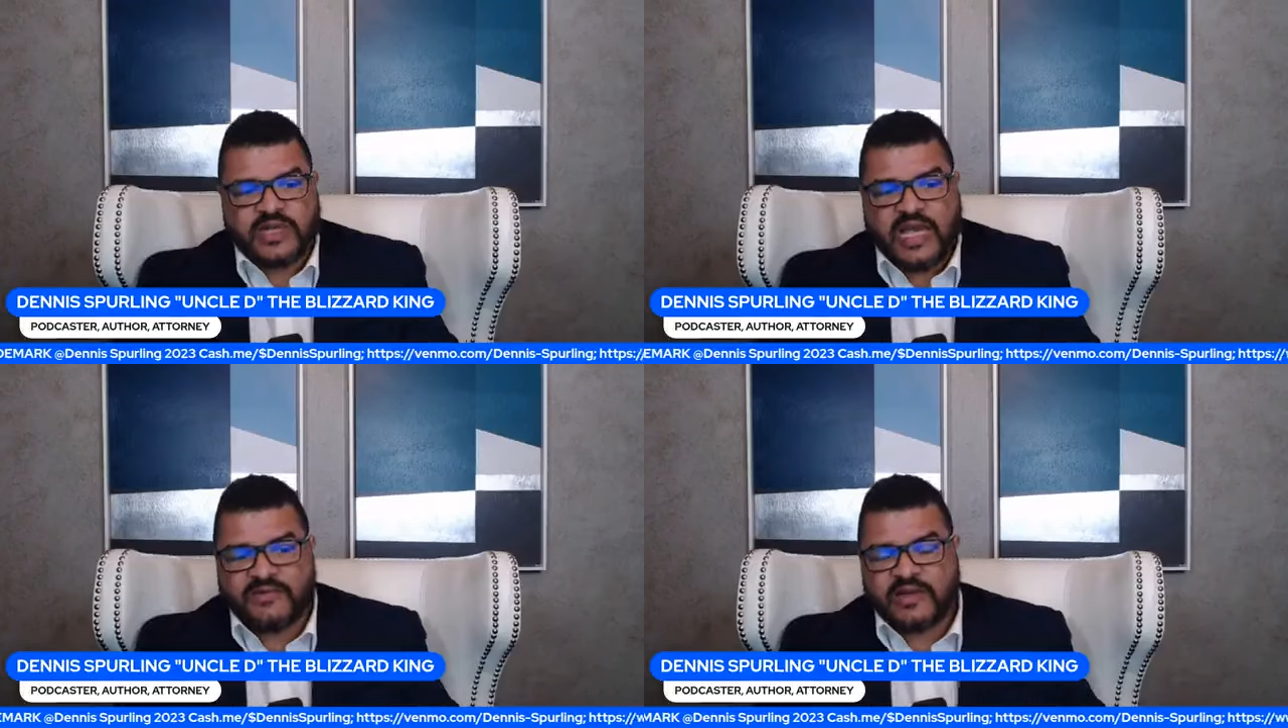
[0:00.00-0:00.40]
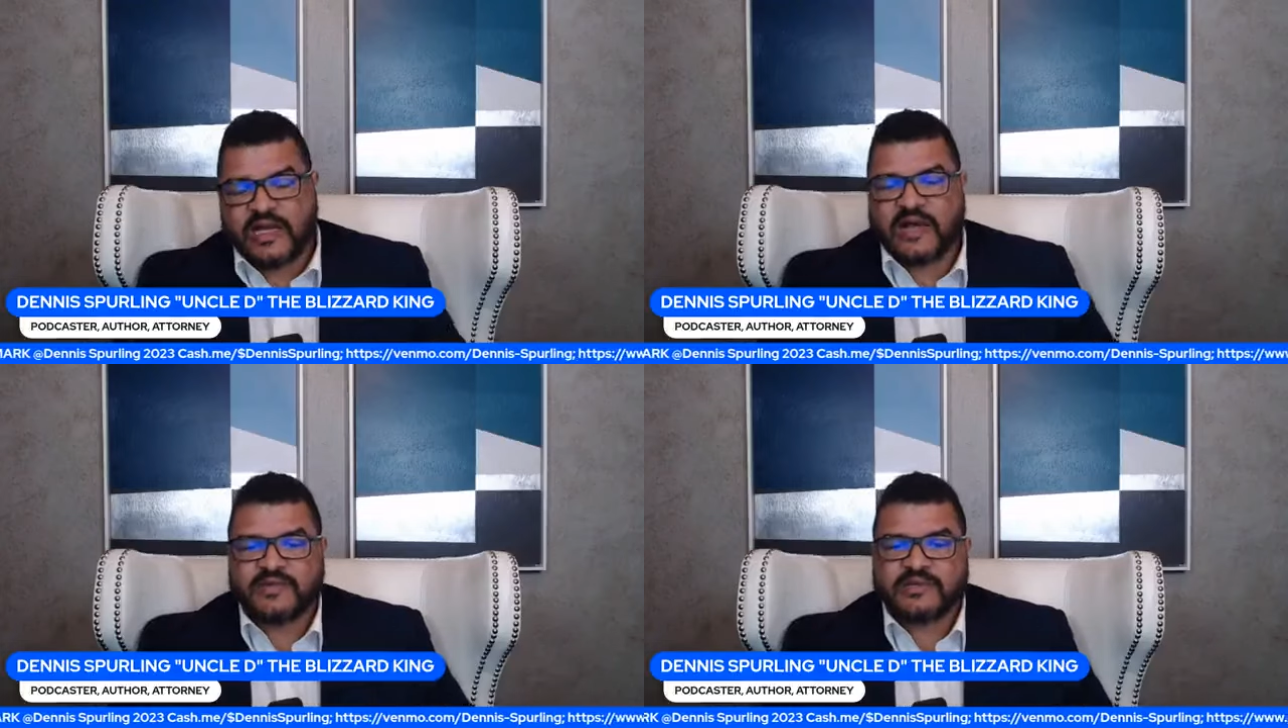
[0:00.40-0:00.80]
and having
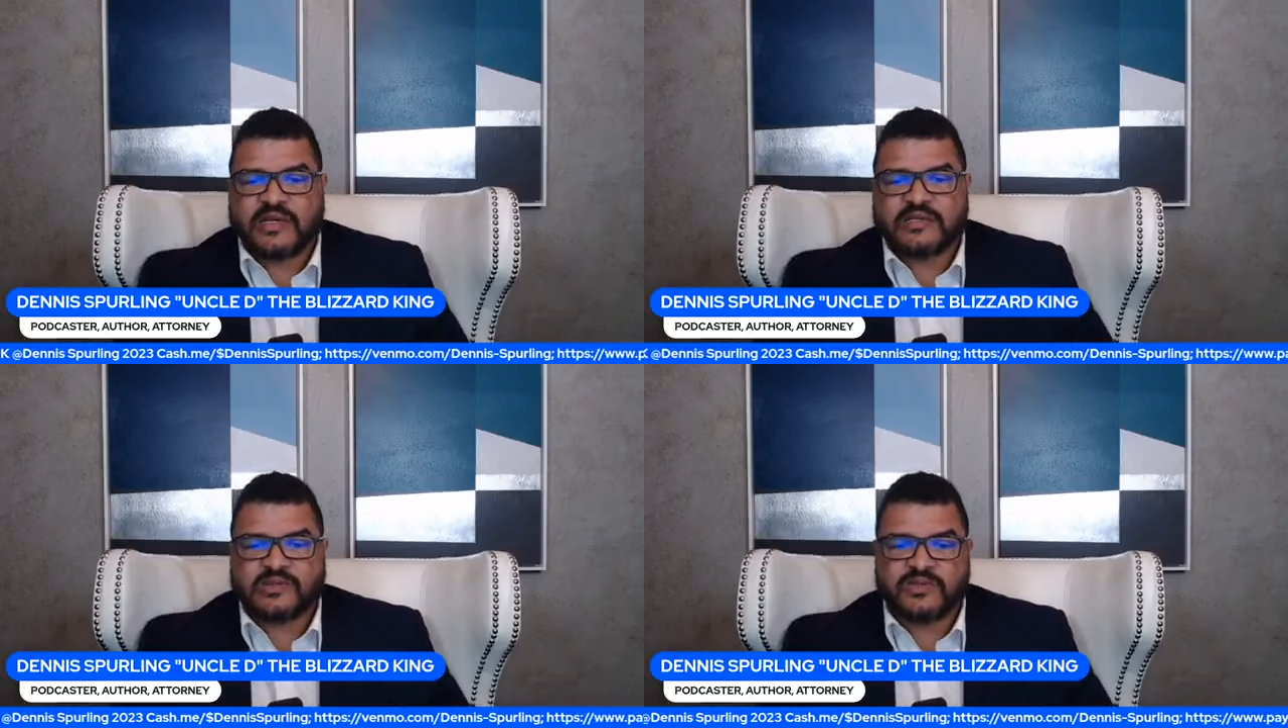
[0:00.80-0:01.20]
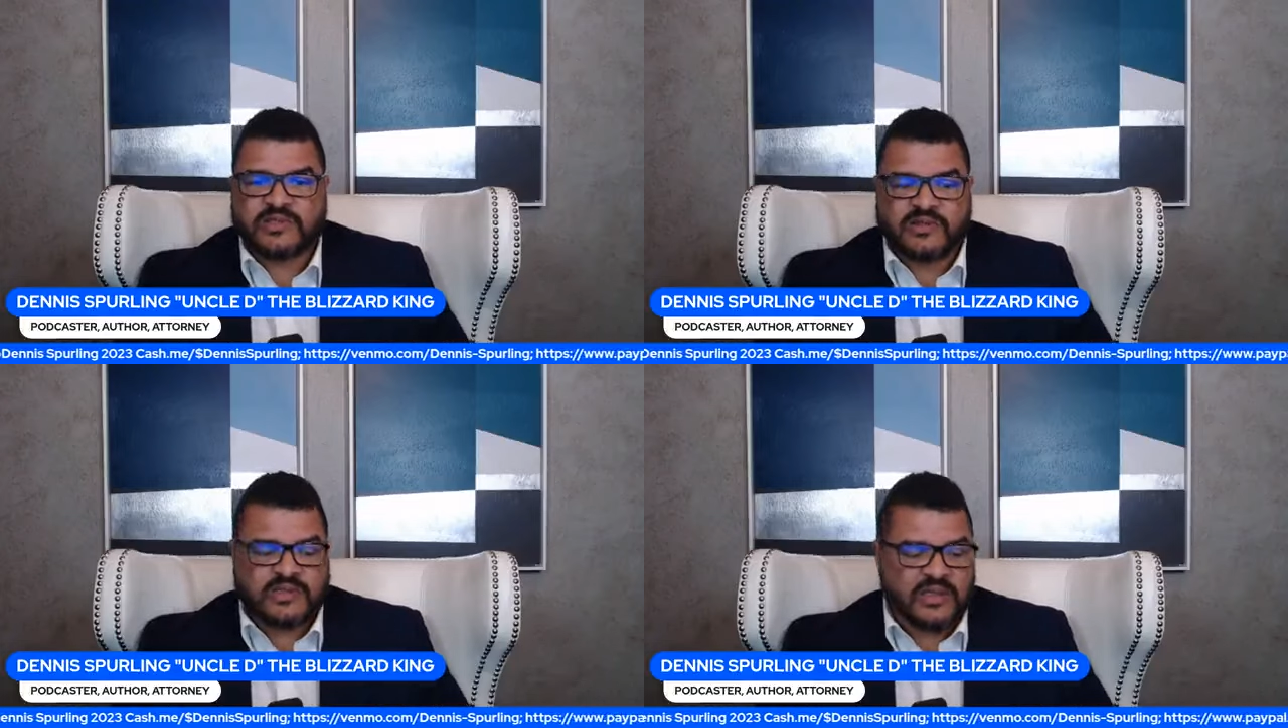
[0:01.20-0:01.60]
conversations
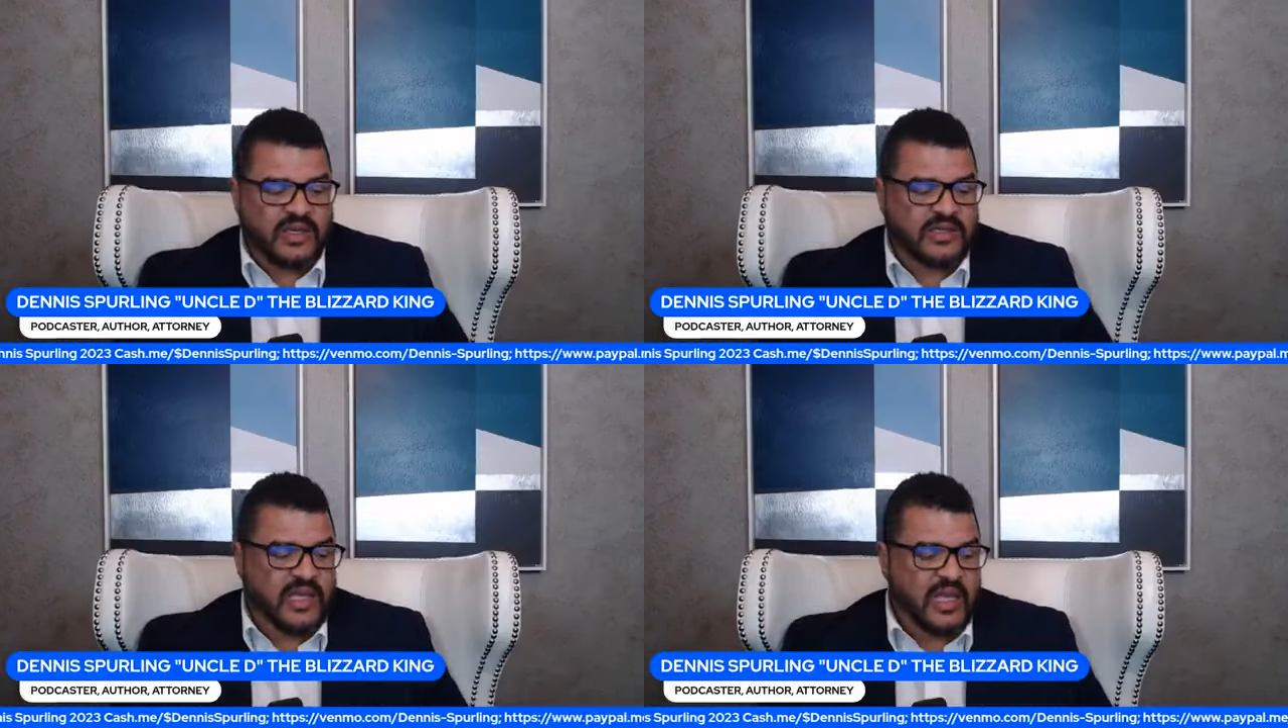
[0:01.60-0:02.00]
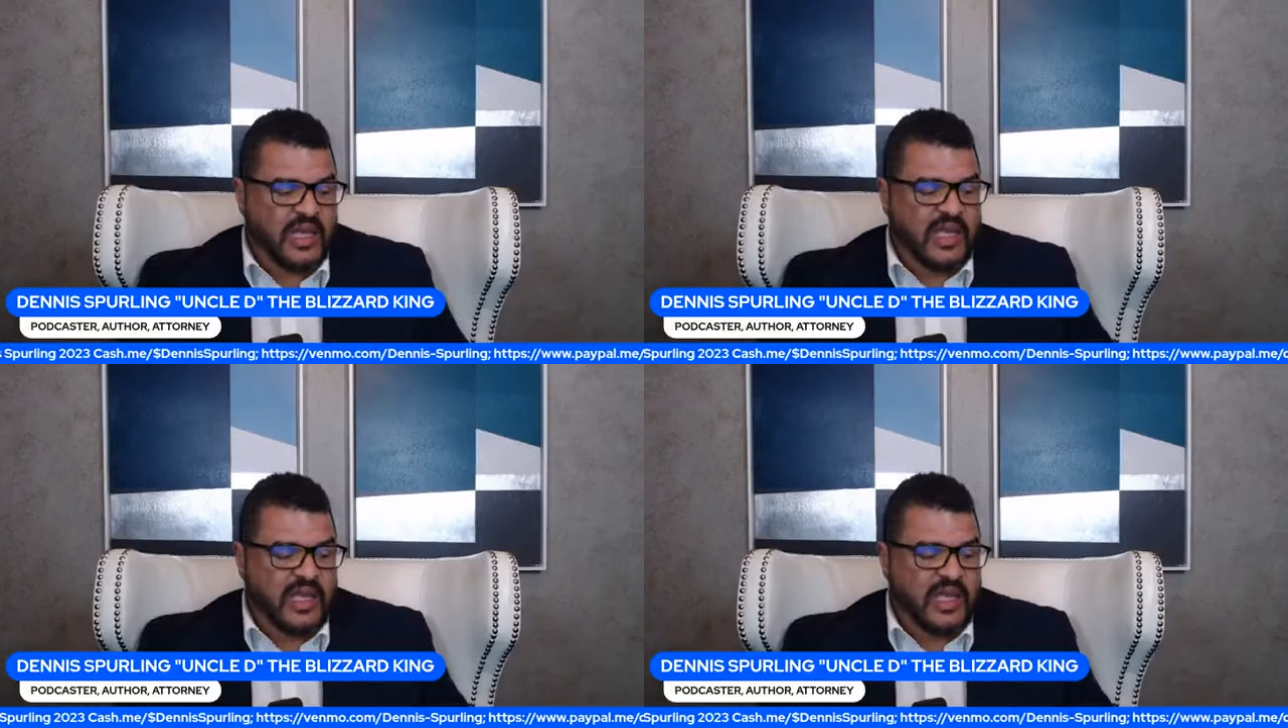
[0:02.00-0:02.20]
with your sons